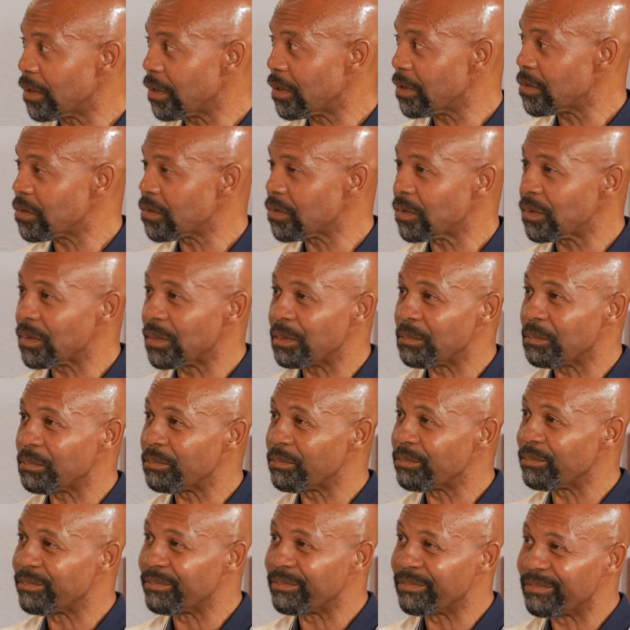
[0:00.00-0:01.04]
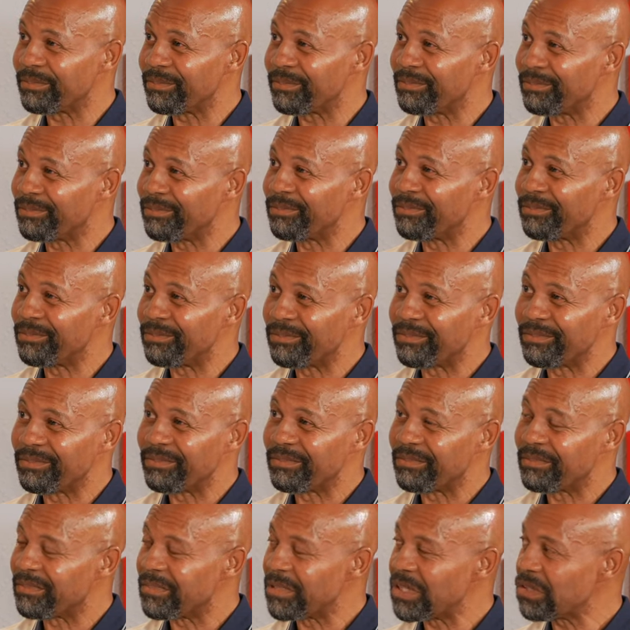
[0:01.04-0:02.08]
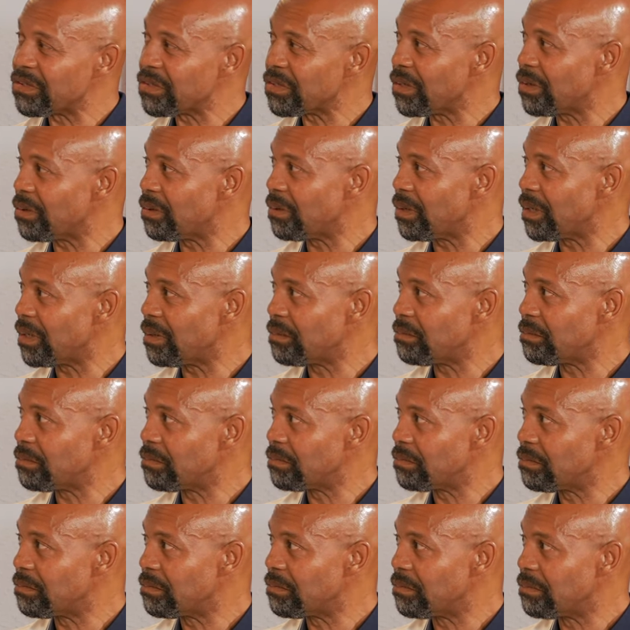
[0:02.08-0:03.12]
to get sleep. So um,